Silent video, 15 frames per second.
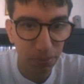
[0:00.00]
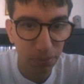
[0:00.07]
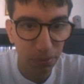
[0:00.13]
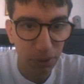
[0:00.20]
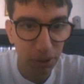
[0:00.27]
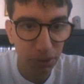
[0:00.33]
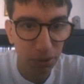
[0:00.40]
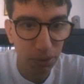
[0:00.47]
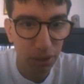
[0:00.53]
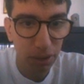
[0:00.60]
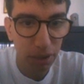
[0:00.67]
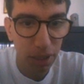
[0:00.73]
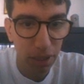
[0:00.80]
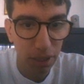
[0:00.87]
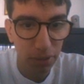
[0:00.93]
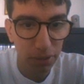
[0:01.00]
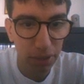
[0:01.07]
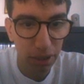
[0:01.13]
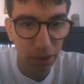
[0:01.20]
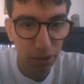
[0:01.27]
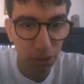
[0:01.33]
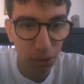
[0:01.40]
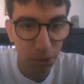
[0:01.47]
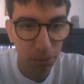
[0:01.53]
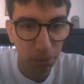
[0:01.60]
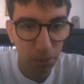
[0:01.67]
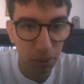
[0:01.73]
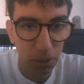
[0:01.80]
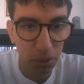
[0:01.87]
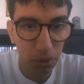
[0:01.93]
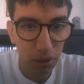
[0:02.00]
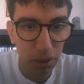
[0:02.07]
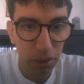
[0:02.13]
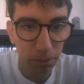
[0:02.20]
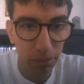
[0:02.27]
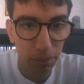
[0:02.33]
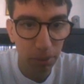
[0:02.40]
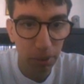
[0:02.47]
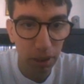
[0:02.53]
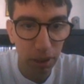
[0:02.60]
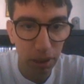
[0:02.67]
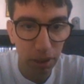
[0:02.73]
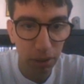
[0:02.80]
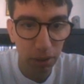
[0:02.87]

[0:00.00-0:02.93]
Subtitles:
We do not have an extra pawn, but